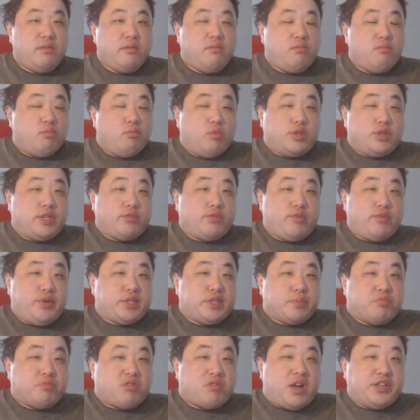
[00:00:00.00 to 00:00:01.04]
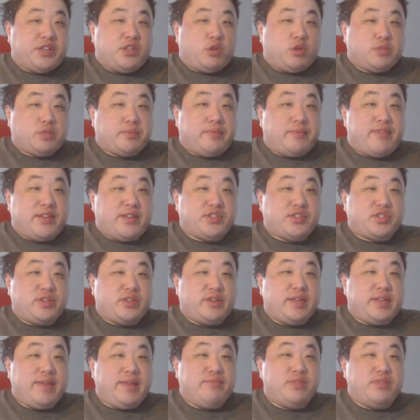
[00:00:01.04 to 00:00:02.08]
Which is really surprising because
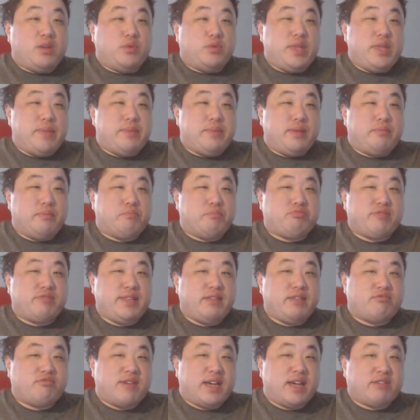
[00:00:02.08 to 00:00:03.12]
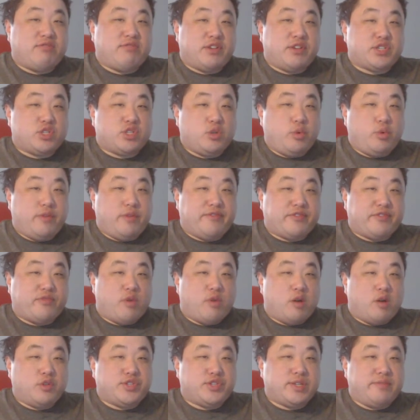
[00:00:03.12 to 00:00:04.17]
Bethesda, even though they've been pretty lackluster with
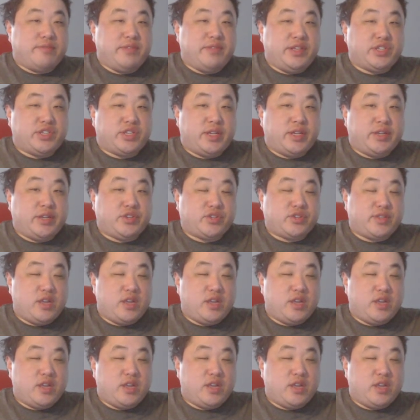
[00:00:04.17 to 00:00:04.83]
Fallout 76,